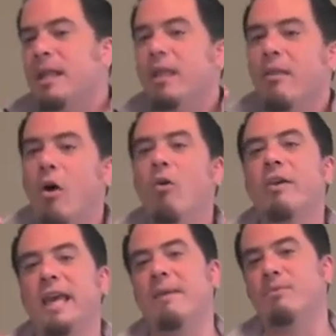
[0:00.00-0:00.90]

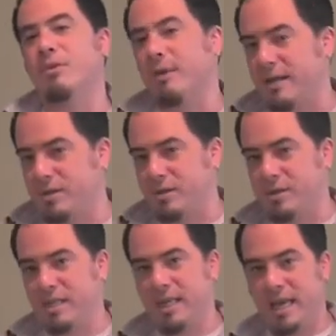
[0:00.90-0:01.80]
all the camp
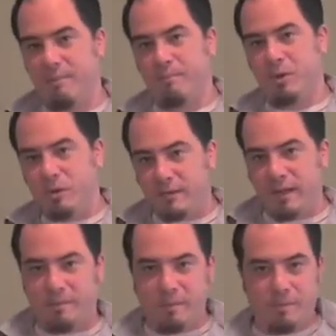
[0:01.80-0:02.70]
directors and the camp youth
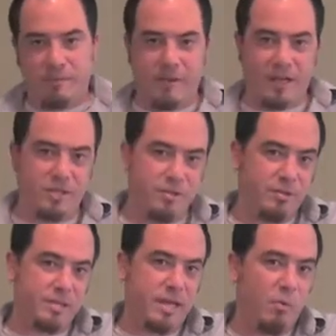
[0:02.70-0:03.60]
development
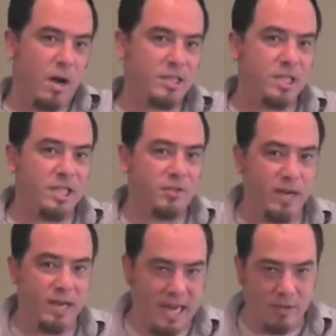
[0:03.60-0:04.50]
professionals that are watching this
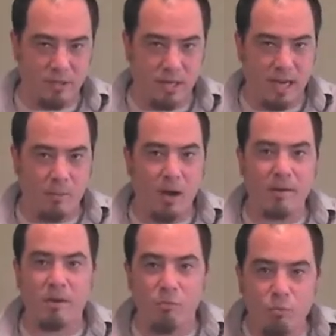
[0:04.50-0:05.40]
right now, I
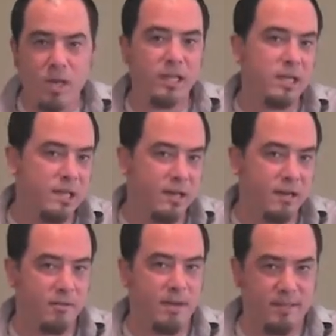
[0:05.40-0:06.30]
want to be really
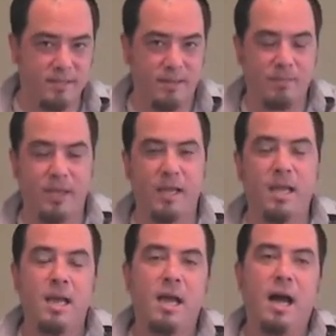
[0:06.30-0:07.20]
clear about something.
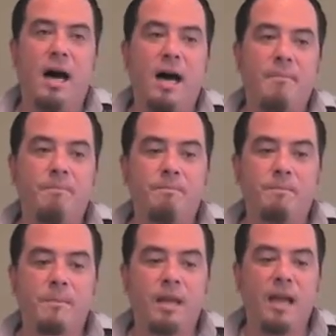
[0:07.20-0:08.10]

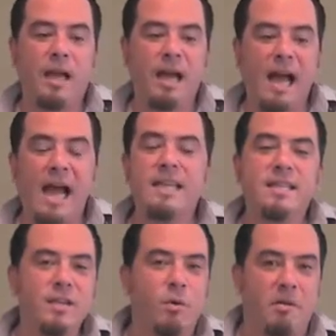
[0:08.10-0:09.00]
I
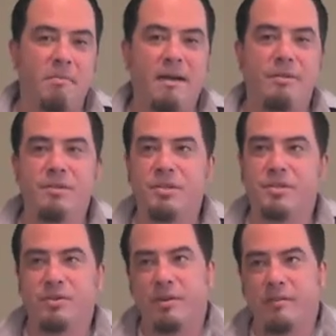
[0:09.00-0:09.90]
did what amounted to
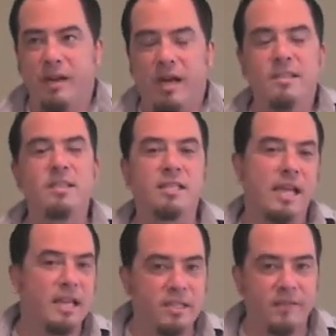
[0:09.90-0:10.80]
sort of an
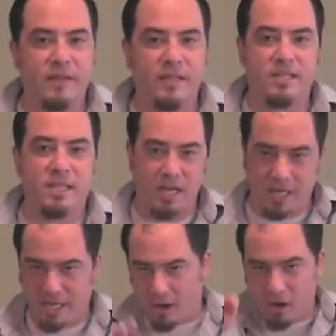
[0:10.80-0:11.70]
unscientific
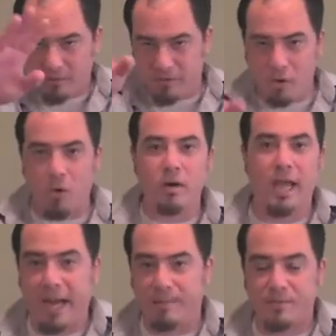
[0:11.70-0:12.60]
study at all of your
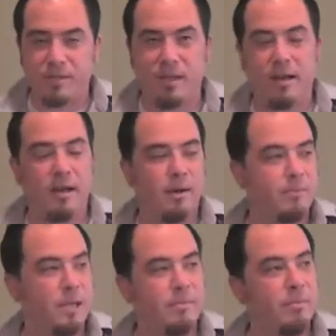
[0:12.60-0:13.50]
camps
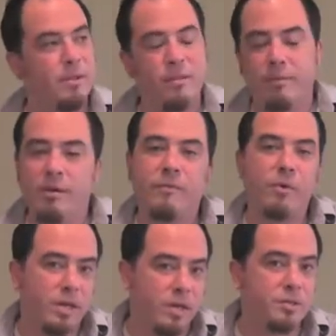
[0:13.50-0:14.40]
probably 3 or
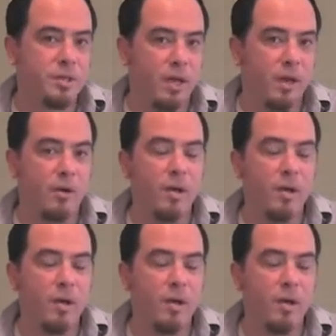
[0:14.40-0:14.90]
4 years ago.